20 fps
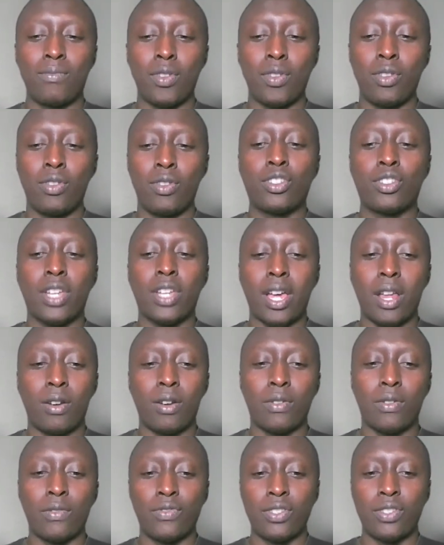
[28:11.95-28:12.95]
You share a
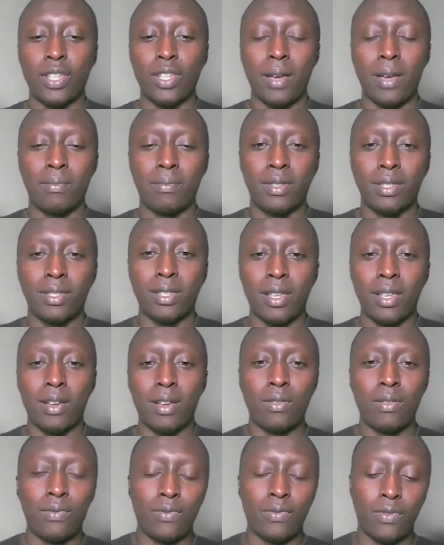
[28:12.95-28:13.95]
lot of gems
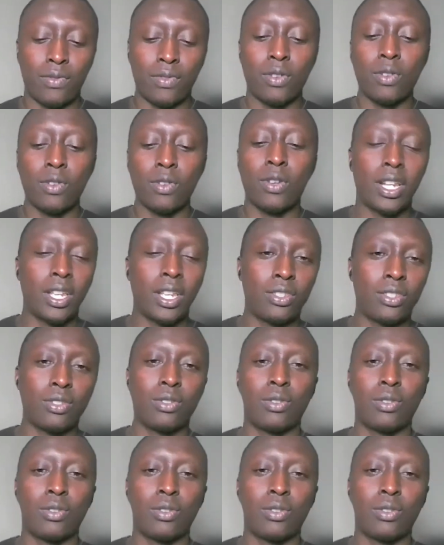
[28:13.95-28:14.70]
of knowledge,